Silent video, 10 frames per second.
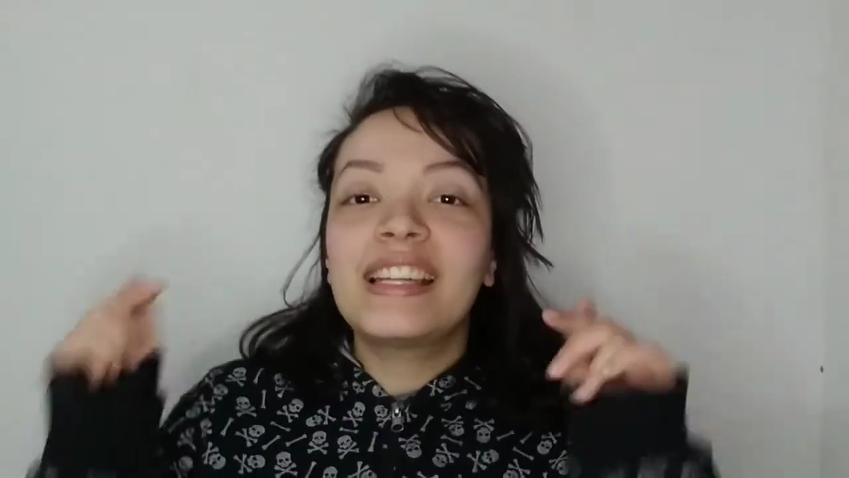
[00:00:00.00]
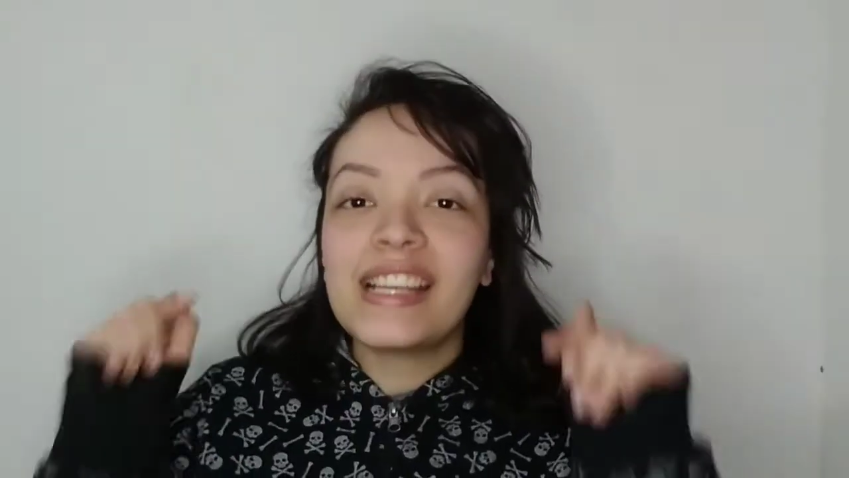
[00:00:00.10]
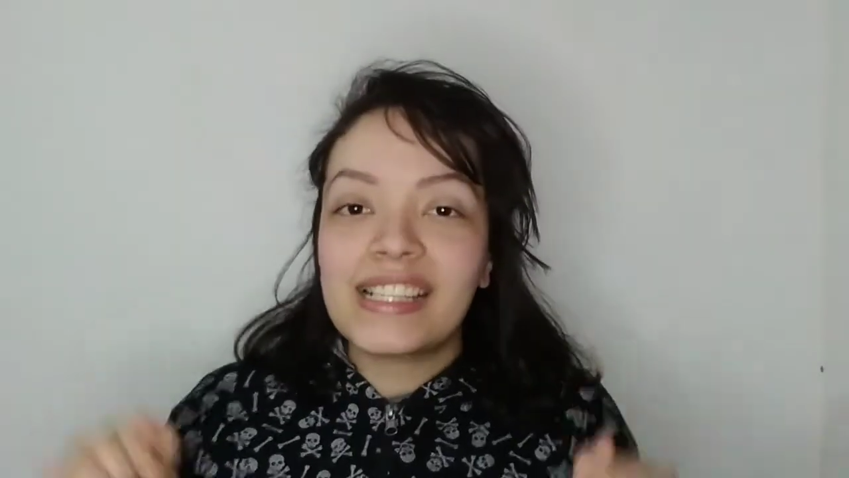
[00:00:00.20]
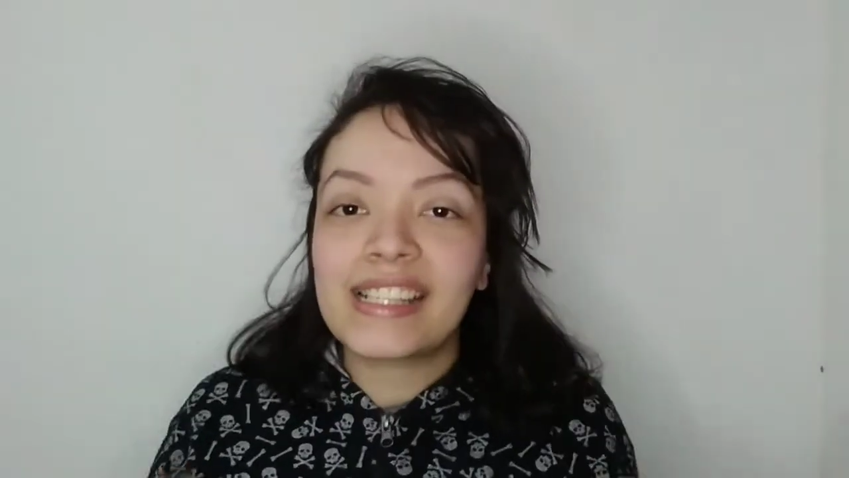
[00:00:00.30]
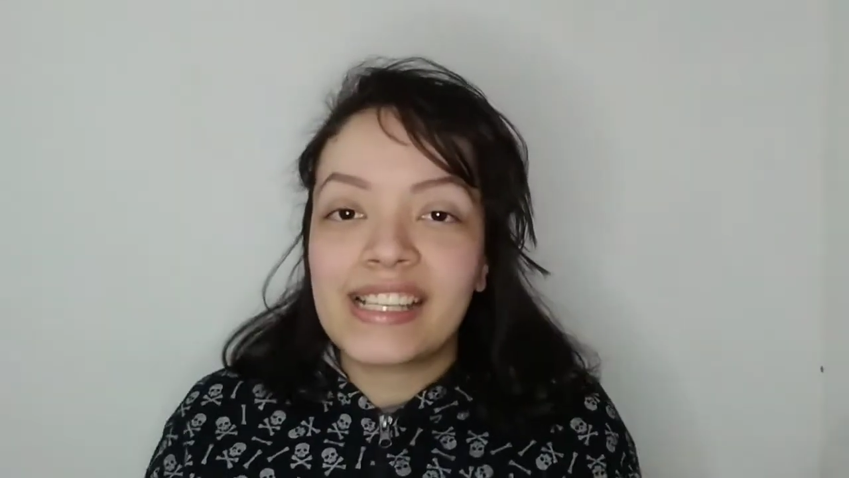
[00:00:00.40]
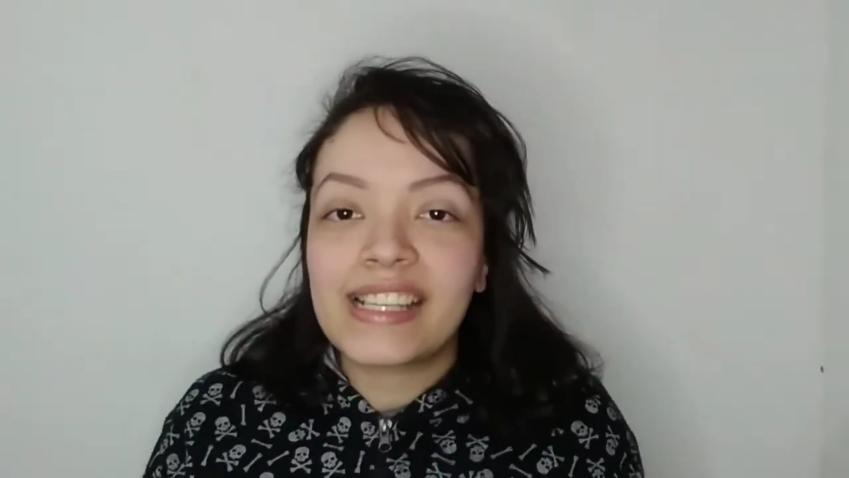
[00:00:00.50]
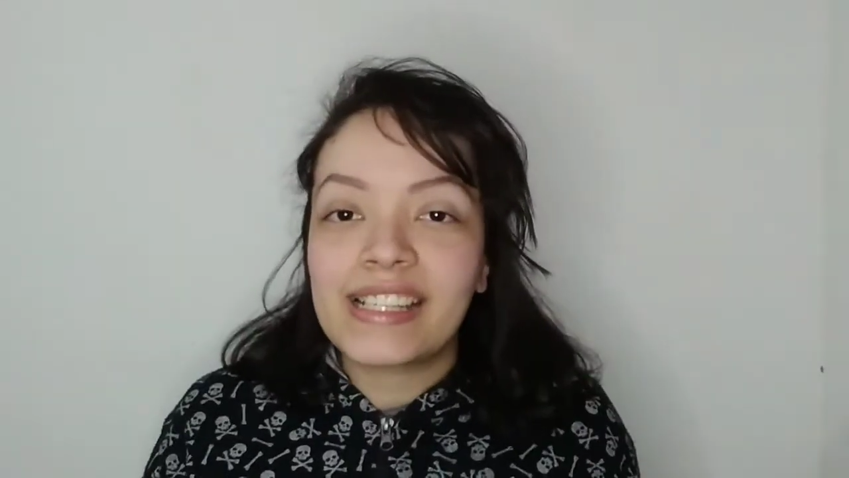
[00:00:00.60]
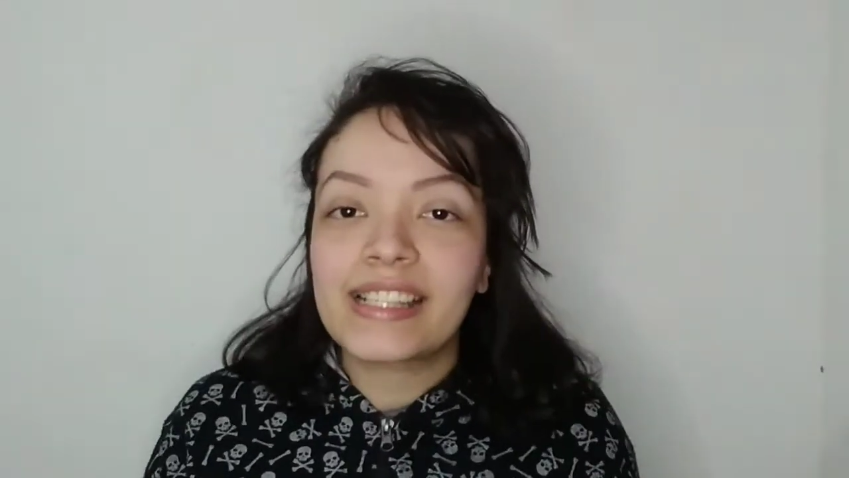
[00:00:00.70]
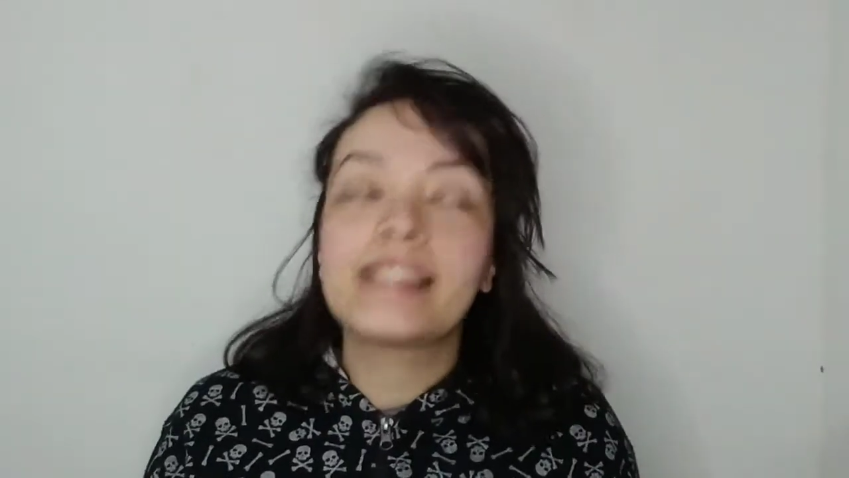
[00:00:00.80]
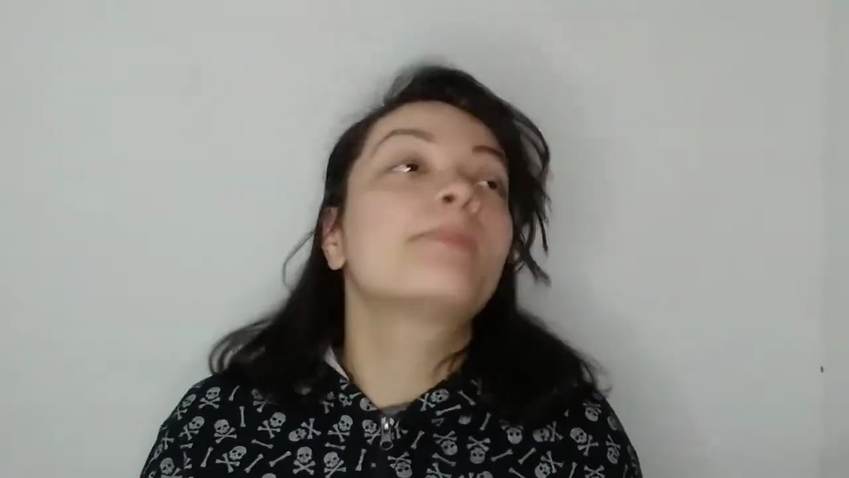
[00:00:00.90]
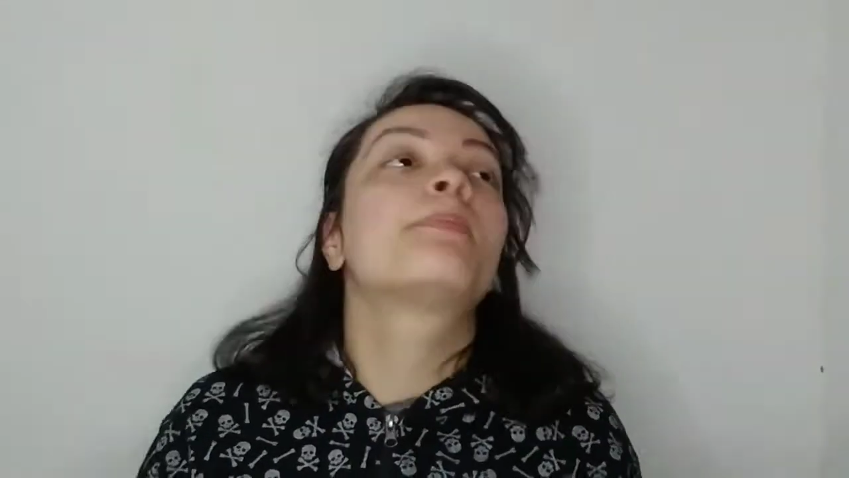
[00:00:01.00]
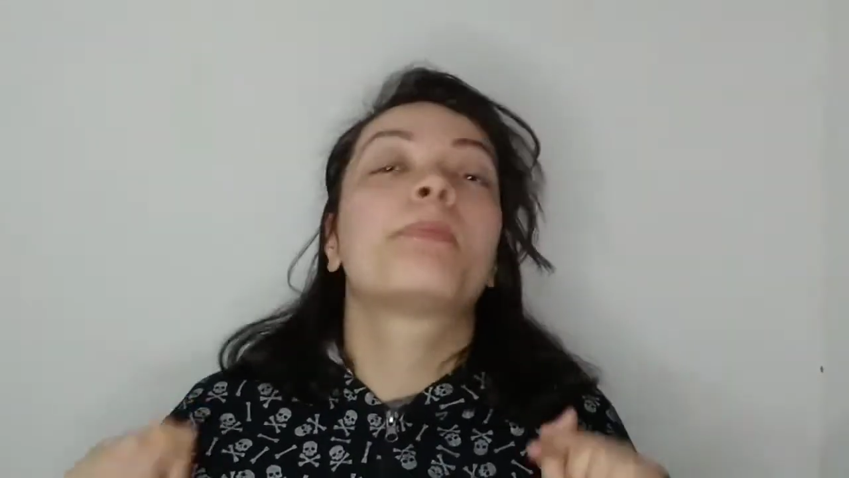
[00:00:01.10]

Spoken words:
this is the